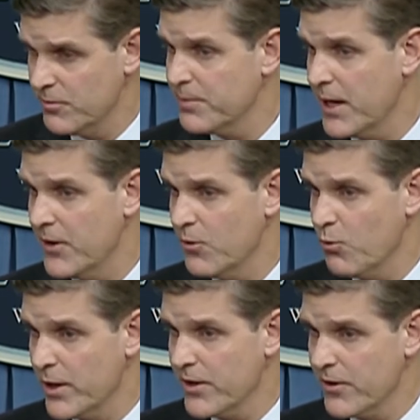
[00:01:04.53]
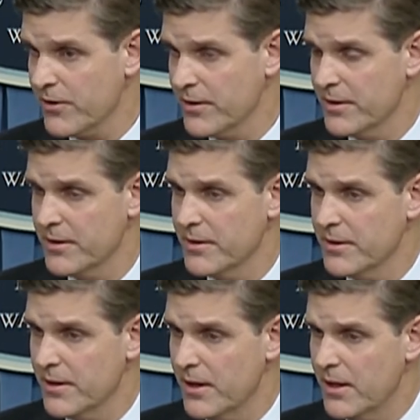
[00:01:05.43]
to apply the rigor
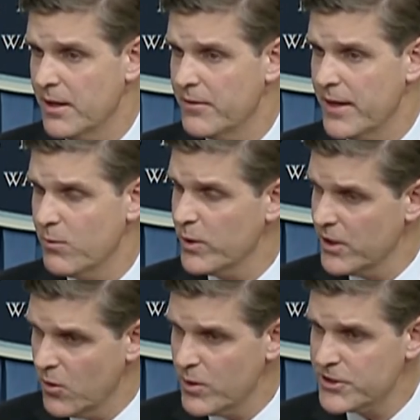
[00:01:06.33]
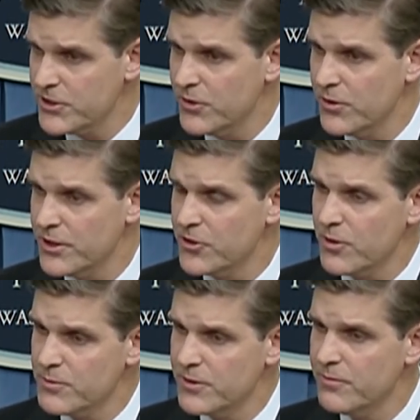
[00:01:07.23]
that we always do in
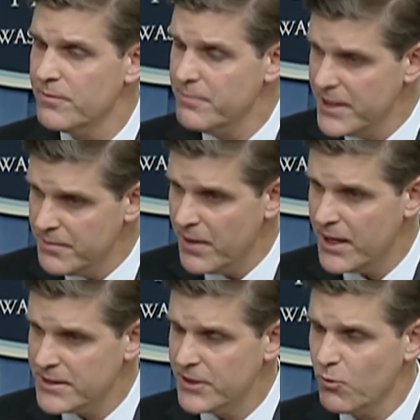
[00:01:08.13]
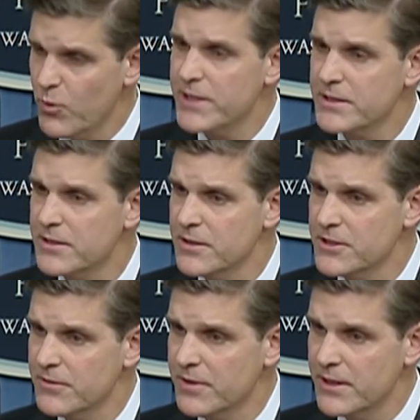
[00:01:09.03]
terms of minimizing the risk to
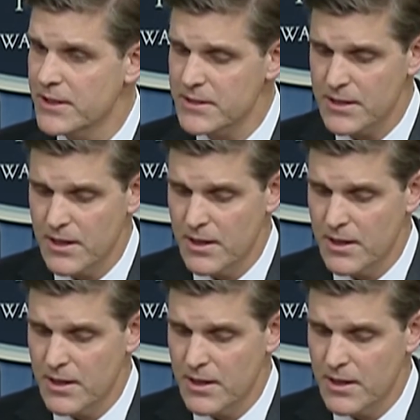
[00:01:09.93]
civilians.